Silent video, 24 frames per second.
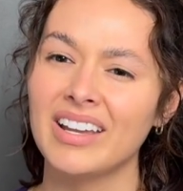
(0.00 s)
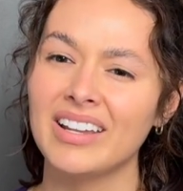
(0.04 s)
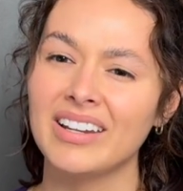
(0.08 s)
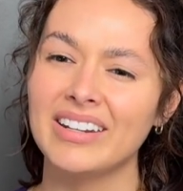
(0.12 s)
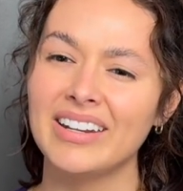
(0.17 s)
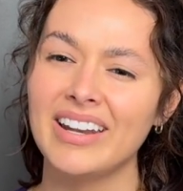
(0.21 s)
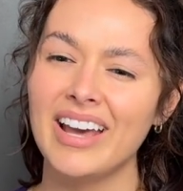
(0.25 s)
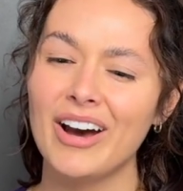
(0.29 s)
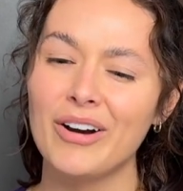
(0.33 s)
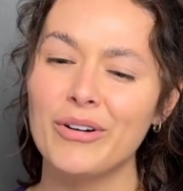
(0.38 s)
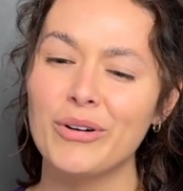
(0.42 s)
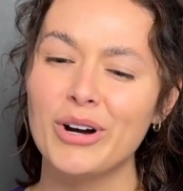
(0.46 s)

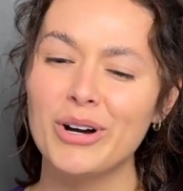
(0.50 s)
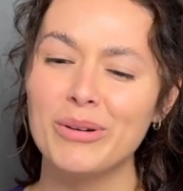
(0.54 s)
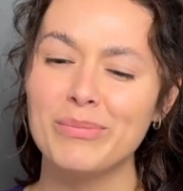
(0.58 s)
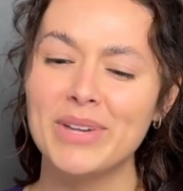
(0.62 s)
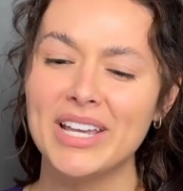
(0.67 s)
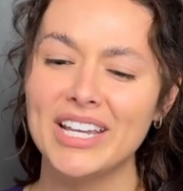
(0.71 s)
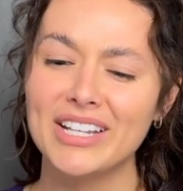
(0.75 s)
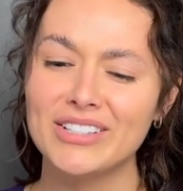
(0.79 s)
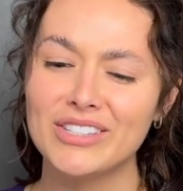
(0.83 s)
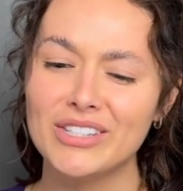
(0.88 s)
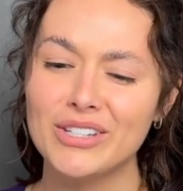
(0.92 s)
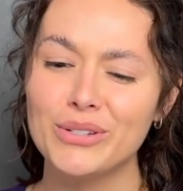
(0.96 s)
Now what
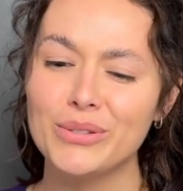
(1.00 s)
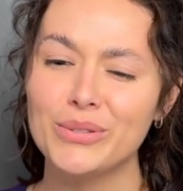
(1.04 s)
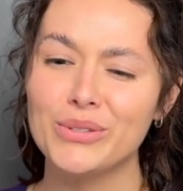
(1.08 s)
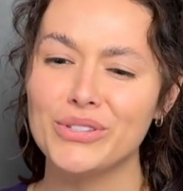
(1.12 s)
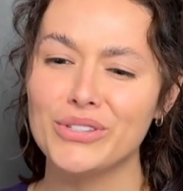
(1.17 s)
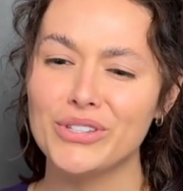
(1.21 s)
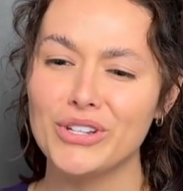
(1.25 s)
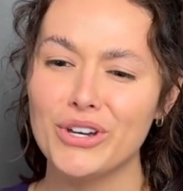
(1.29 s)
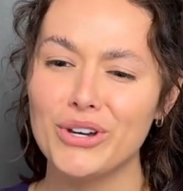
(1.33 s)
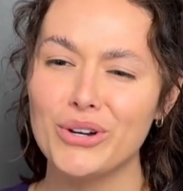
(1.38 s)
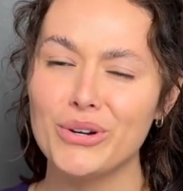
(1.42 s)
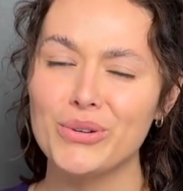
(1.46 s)
makes you
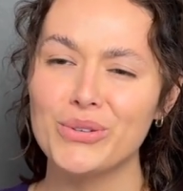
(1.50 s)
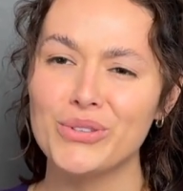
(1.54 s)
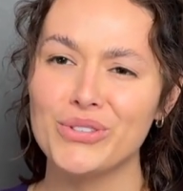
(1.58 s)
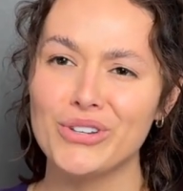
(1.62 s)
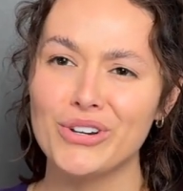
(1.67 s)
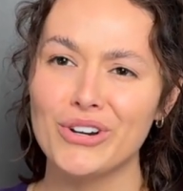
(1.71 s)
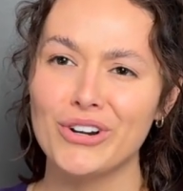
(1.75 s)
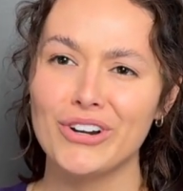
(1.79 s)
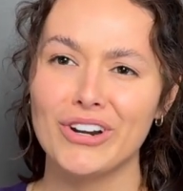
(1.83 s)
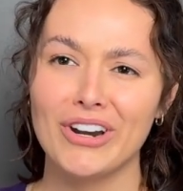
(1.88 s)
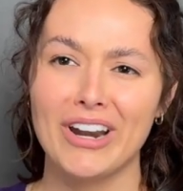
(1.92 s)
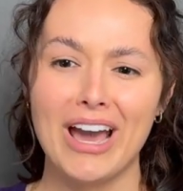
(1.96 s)
so
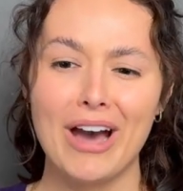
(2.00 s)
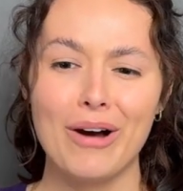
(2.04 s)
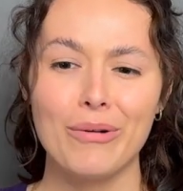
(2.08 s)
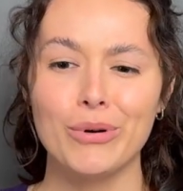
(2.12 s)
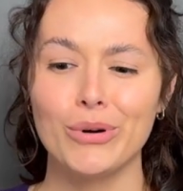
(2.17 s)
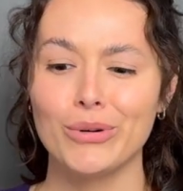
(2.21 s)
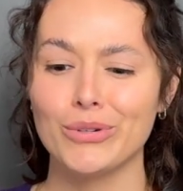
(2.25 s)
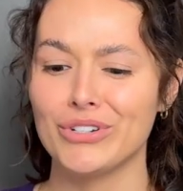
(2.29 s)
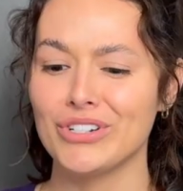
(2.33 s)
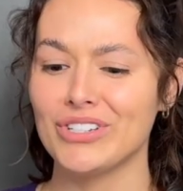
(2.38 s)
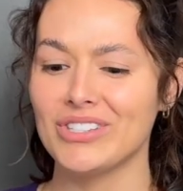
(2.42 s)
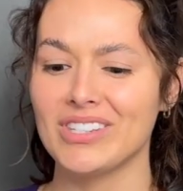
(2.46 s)
certain I
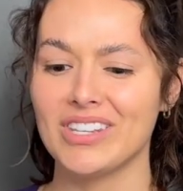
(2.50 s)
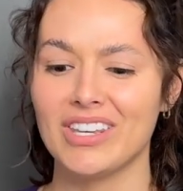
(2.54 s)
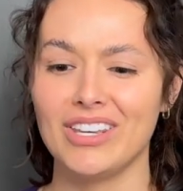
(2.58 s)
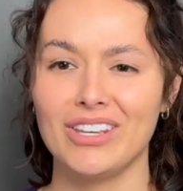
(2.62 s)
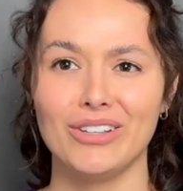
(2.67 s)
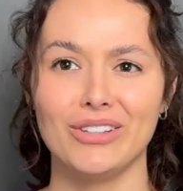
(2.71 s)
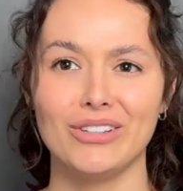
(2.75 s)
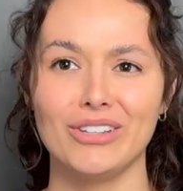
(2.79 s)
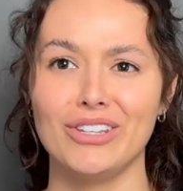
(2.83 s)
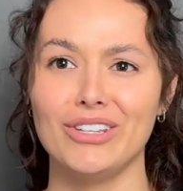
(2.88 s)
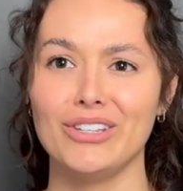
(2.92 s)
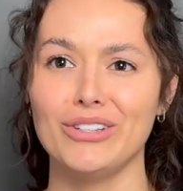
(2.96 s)
won't just kill
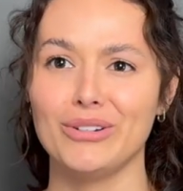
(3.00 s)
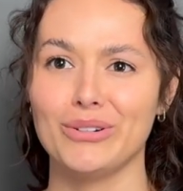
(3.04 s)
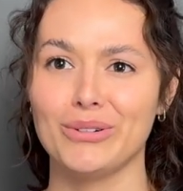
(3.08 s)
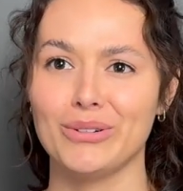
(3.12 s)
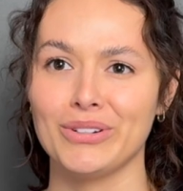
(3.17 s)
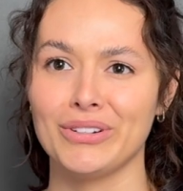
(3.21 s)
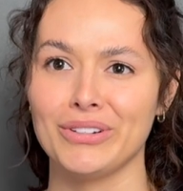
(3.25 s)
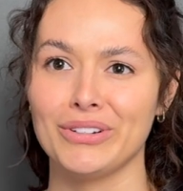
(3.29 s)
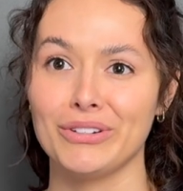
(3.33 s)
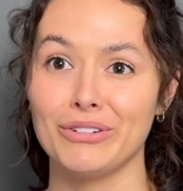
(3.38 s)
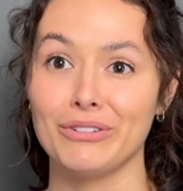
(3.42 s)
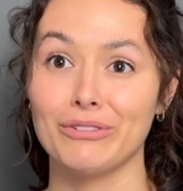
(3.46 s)
you,
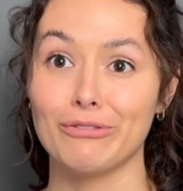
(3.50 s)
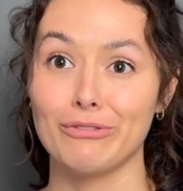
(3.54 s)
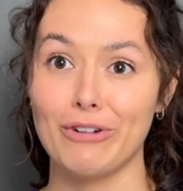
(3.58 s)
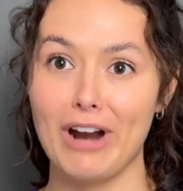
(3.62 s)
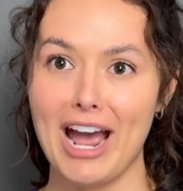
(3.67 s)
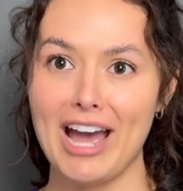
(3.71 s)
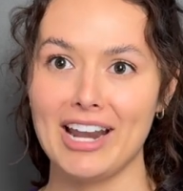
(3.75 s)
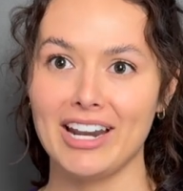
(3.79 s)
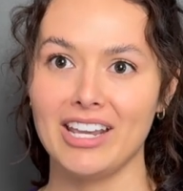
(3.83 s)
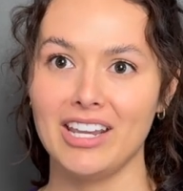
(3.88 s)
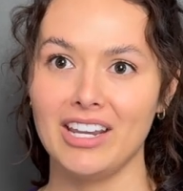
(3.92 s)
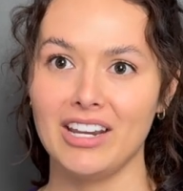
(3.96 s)

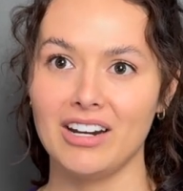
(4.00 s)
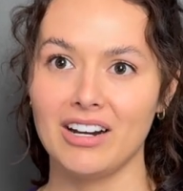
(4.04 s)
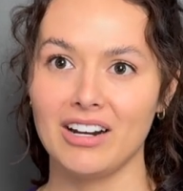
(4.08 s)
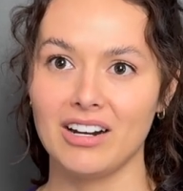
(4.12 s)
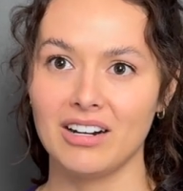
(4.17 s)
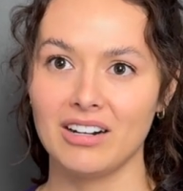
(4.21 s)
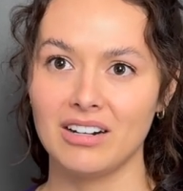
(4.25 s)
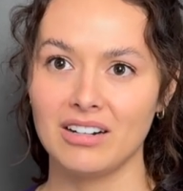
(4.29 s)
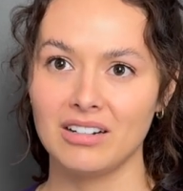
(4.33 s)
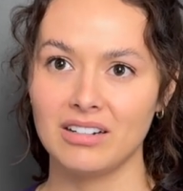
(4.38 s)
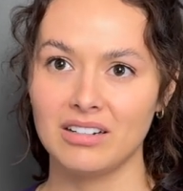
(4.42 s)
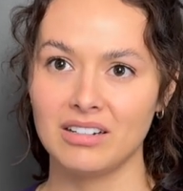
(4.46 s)
right here?
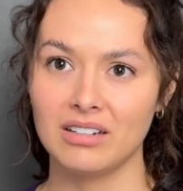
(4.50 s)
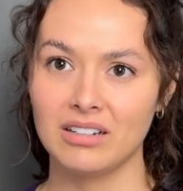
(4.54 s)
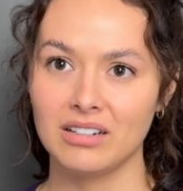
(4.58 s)
I